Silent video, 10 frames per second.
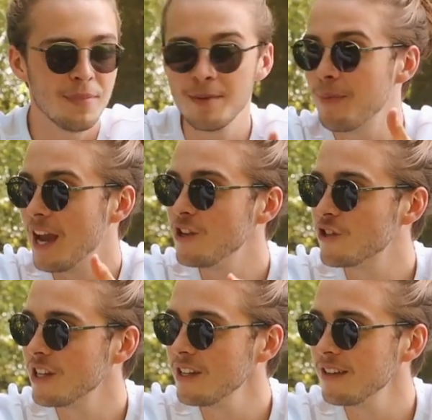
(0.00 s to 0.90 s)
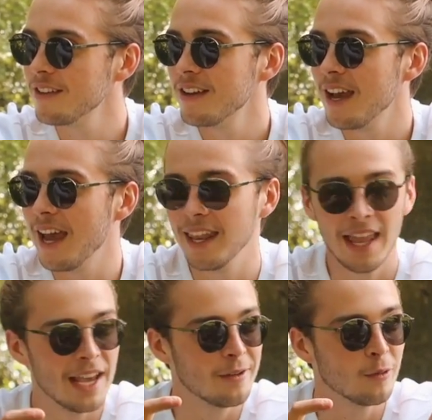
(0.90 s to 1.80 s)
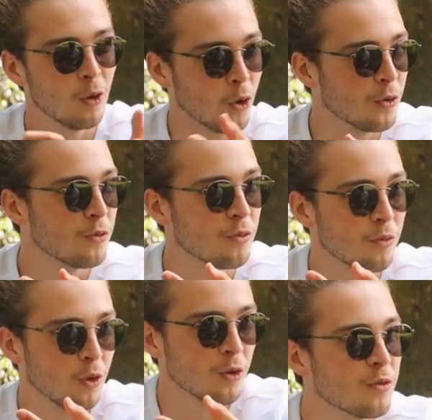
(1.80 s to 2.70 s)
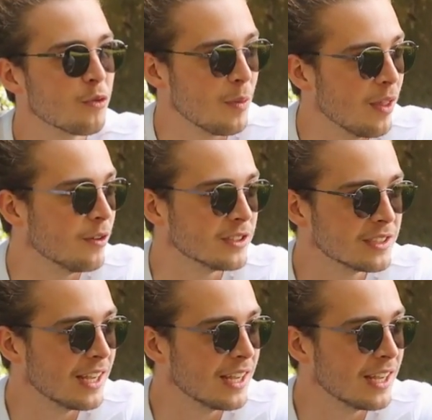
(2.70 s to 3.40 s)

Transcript: Be patient and like learn learn from others.